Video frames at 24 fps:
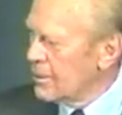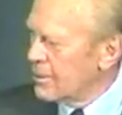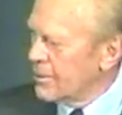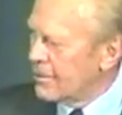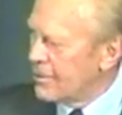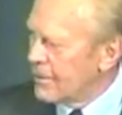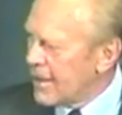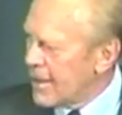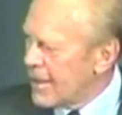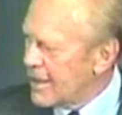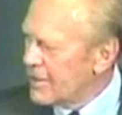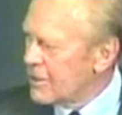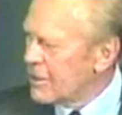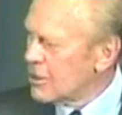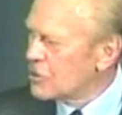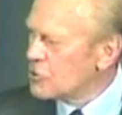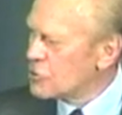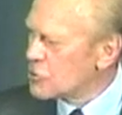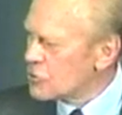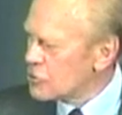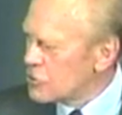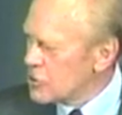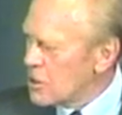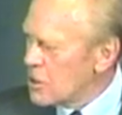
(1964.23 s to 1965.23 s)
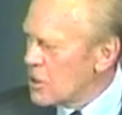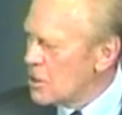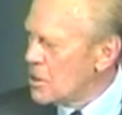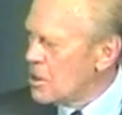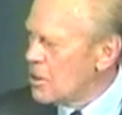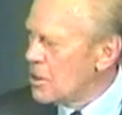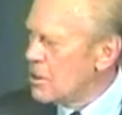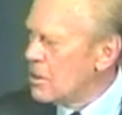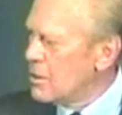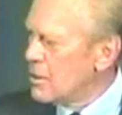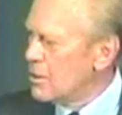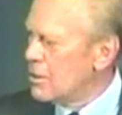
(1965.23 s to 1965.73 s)
The
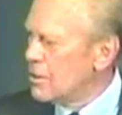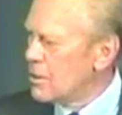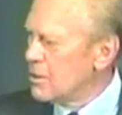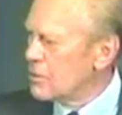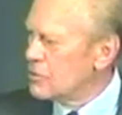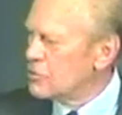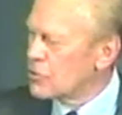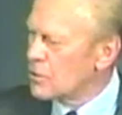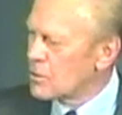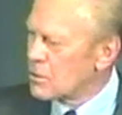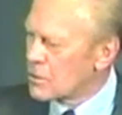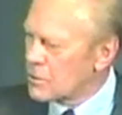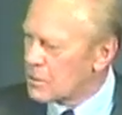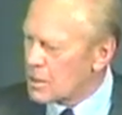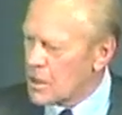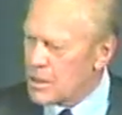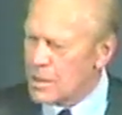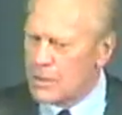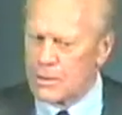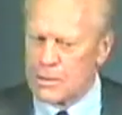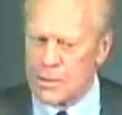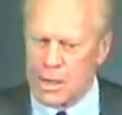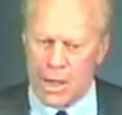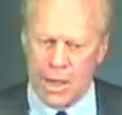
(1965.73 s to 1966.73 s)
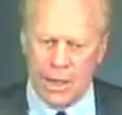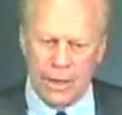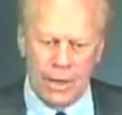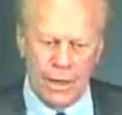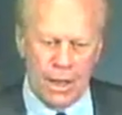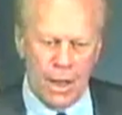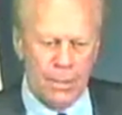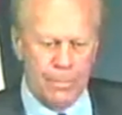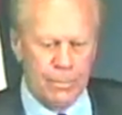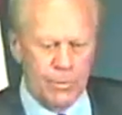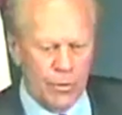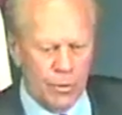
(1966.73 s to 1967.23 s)
NSC is a think tank
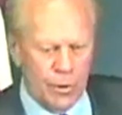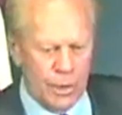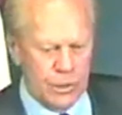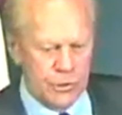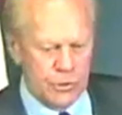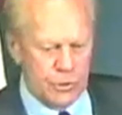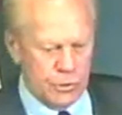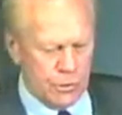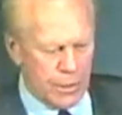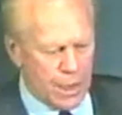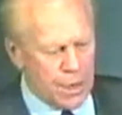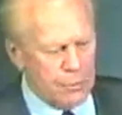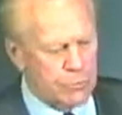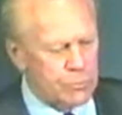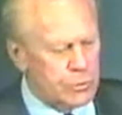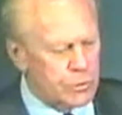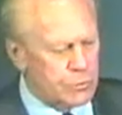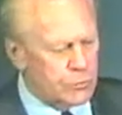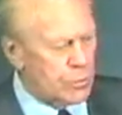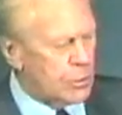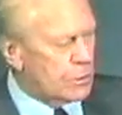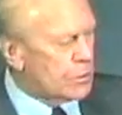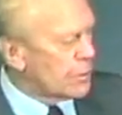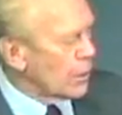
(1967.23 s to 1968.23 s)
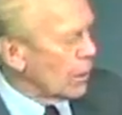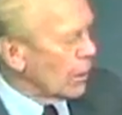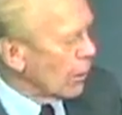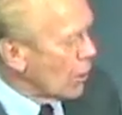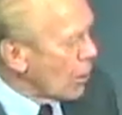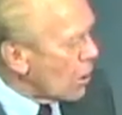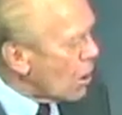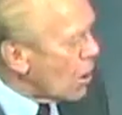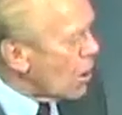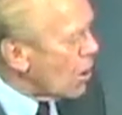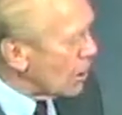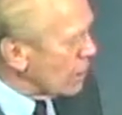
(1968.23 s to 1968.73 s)
operation. That was what the
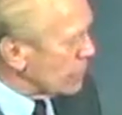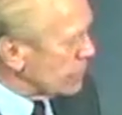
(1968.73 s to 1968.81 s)
law